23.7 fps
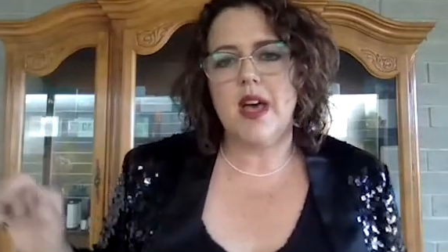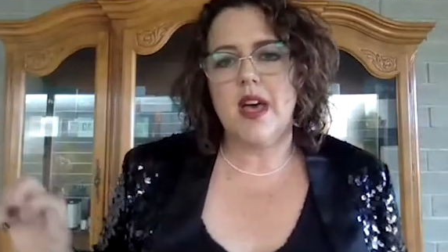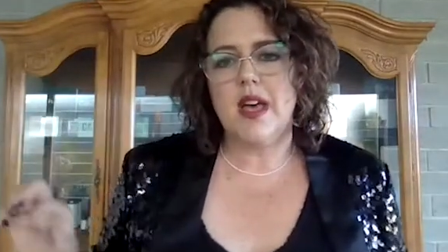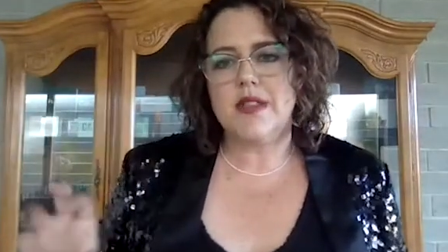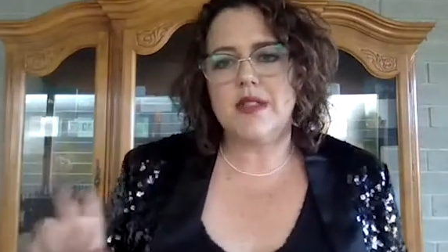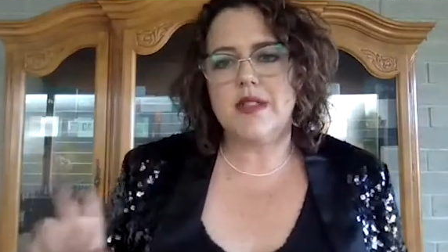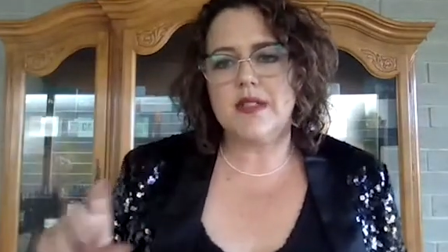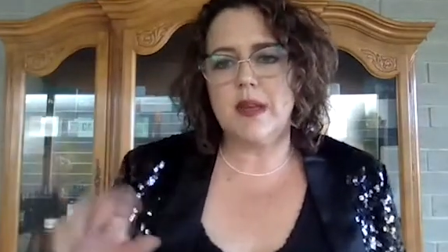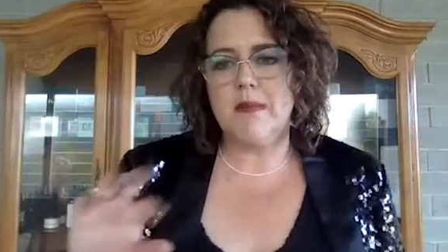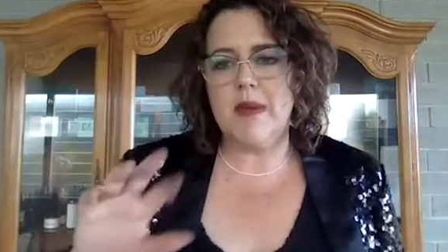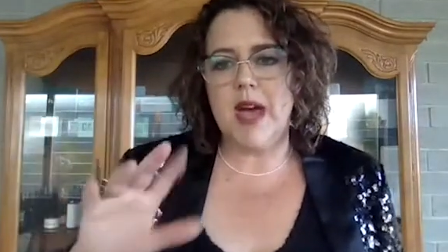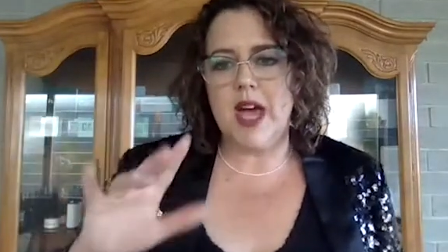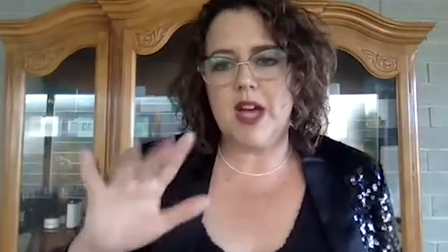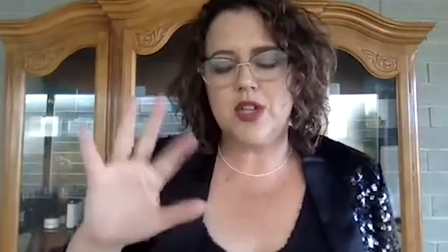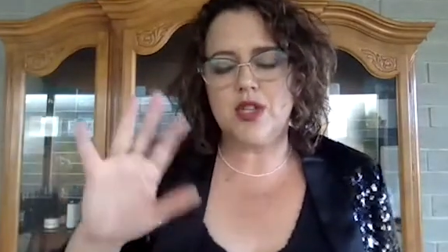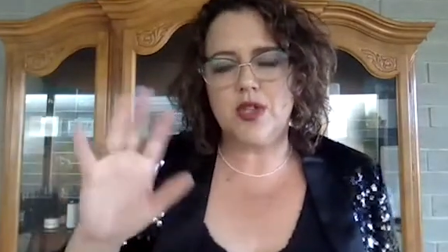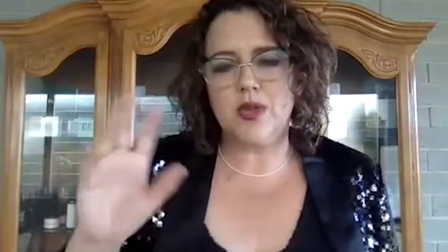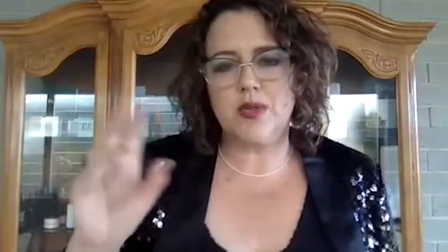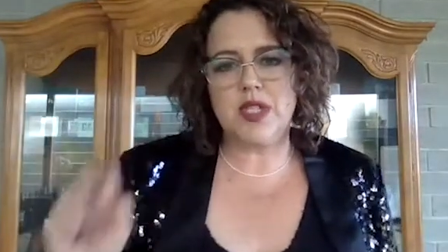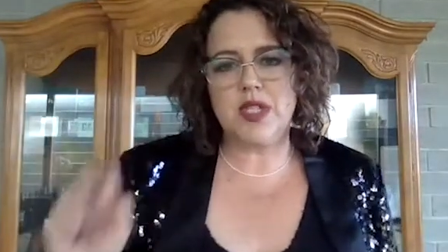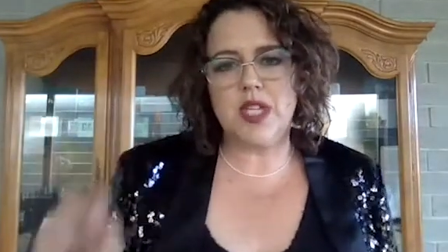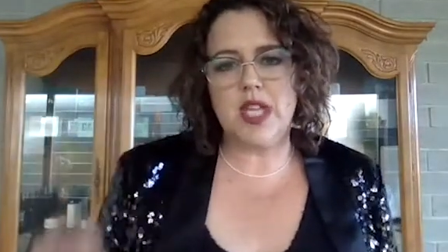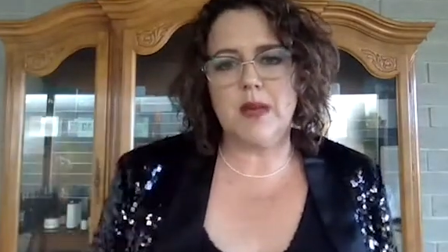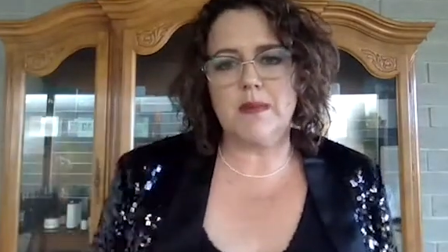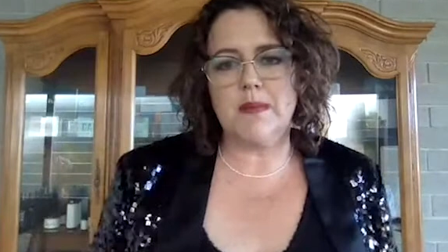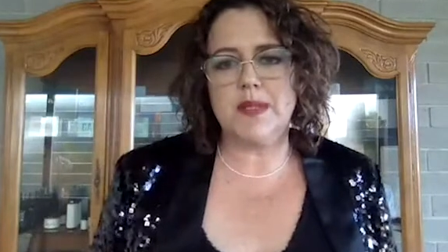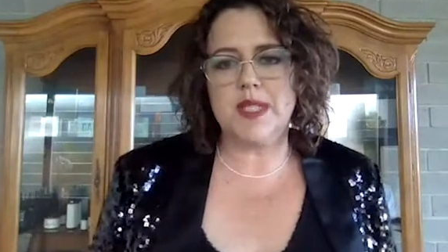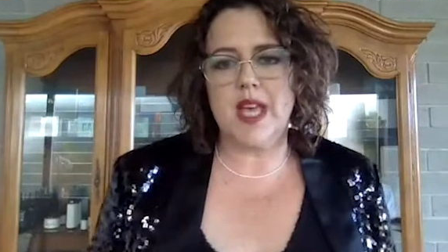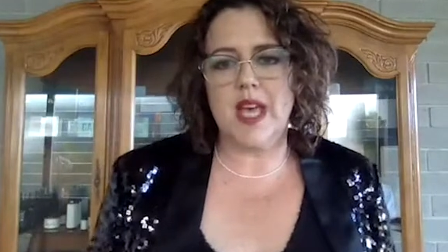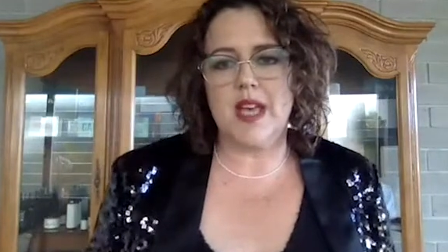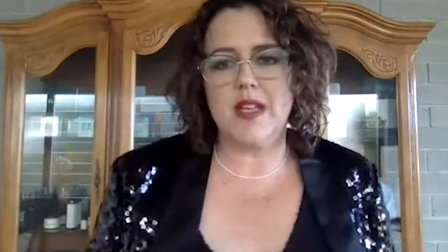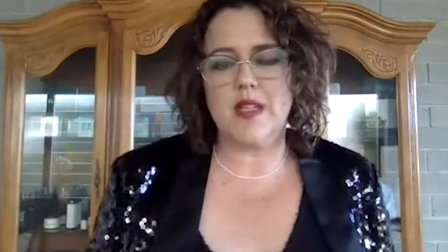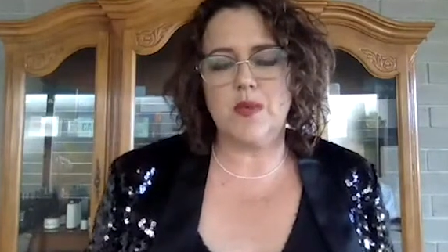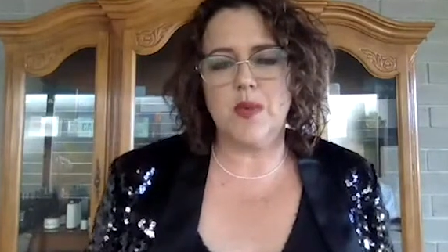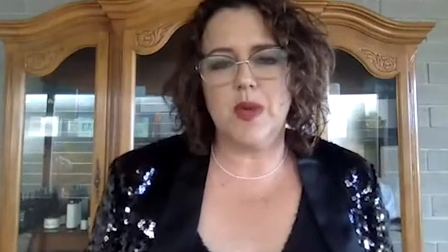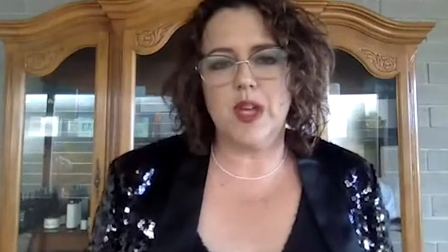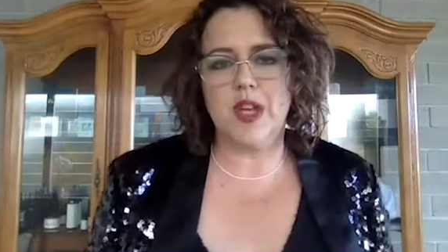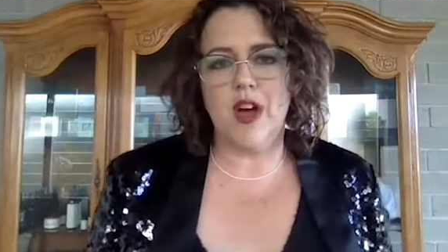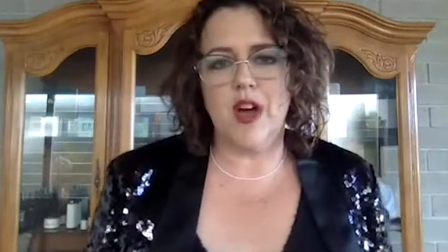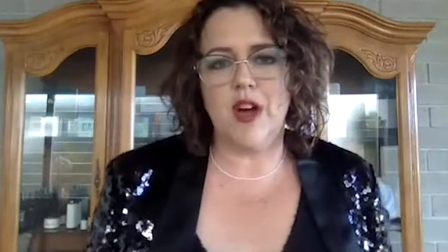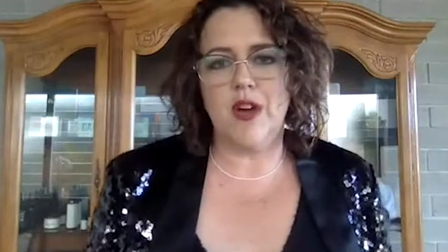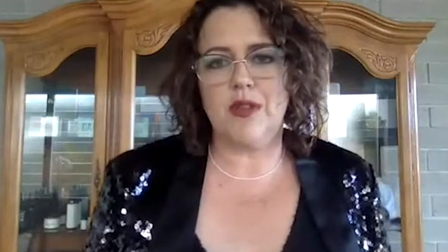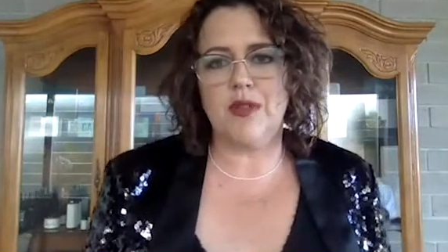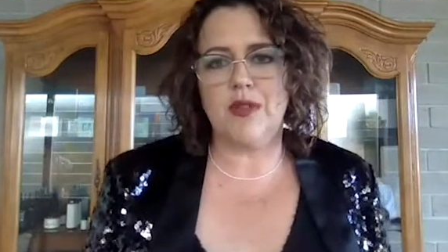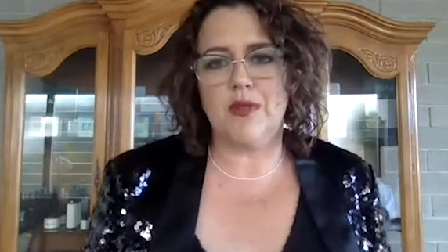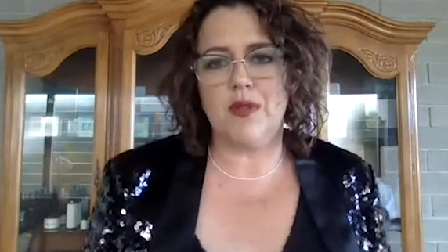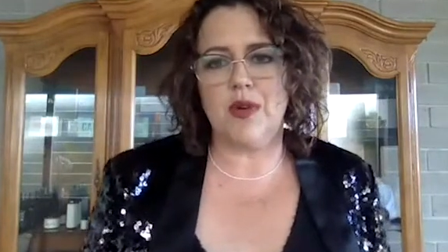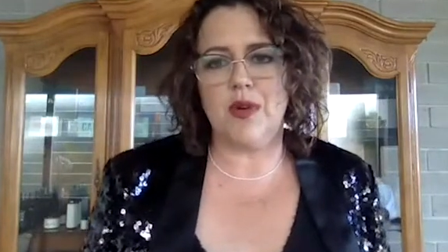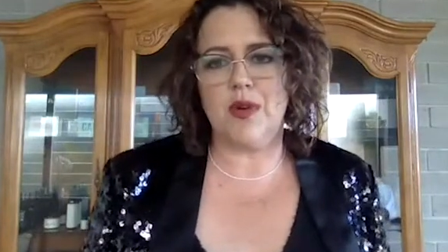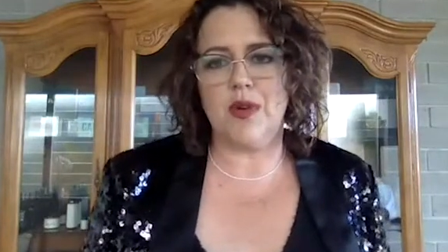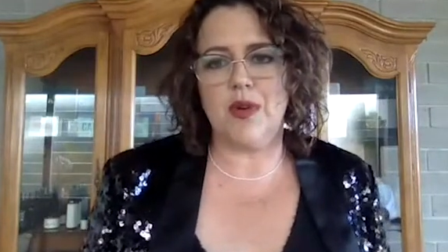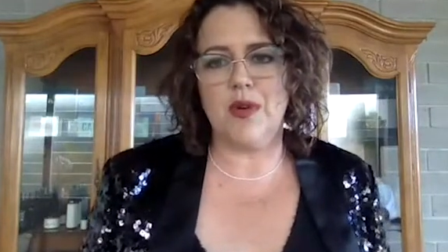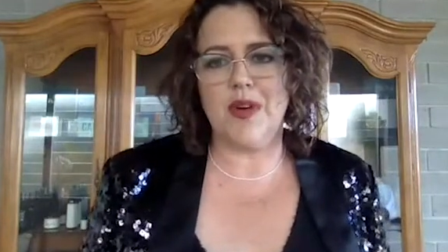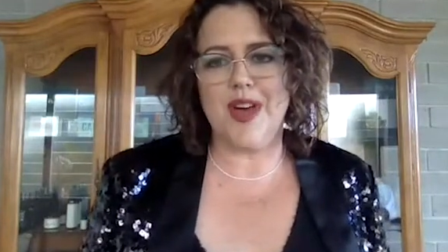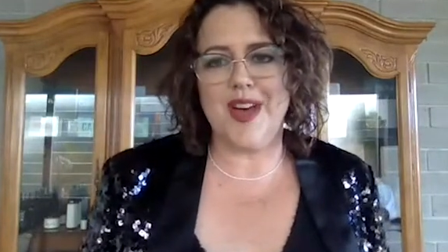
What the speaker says: some actual tips as we go through